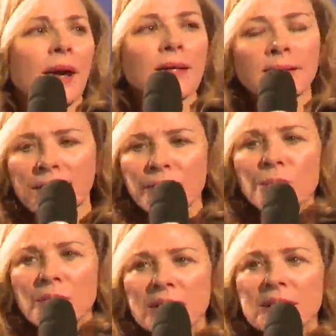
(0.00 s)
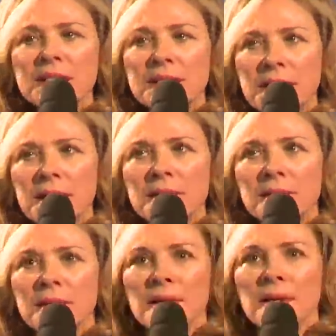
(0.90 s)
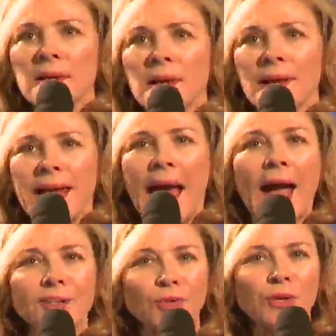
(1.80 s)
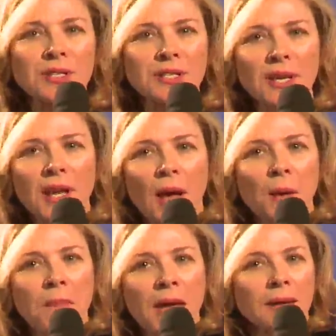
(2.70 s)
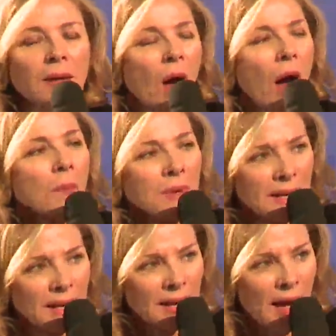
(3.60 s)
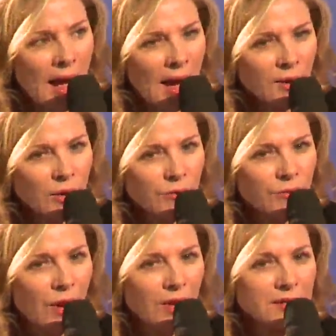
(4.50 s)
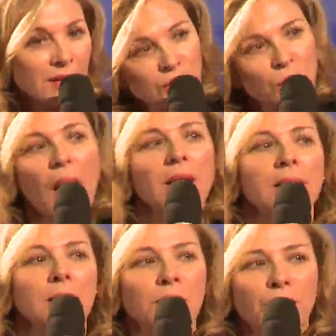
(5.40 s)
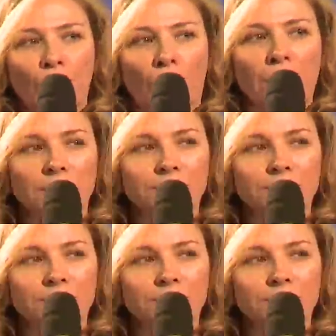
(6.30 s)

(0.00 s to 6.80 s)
I'd never really seen an actress make comedy out of uh, sexuality before.